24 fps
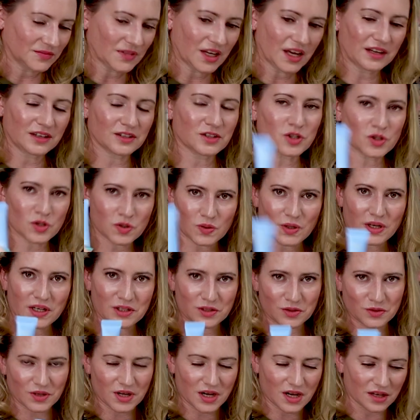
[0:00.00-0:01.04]
And it's
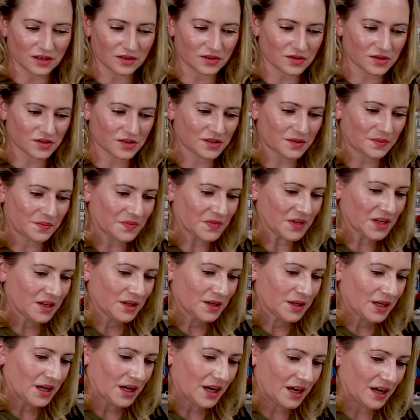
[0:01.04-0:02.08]
$22.
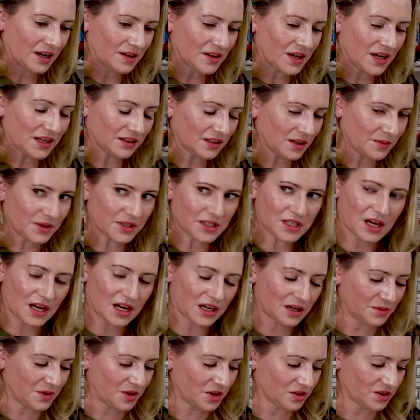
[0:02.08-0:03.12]
Uh, then let me talk
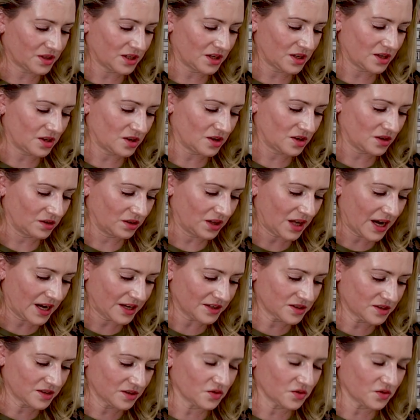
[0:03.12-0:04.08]
about their last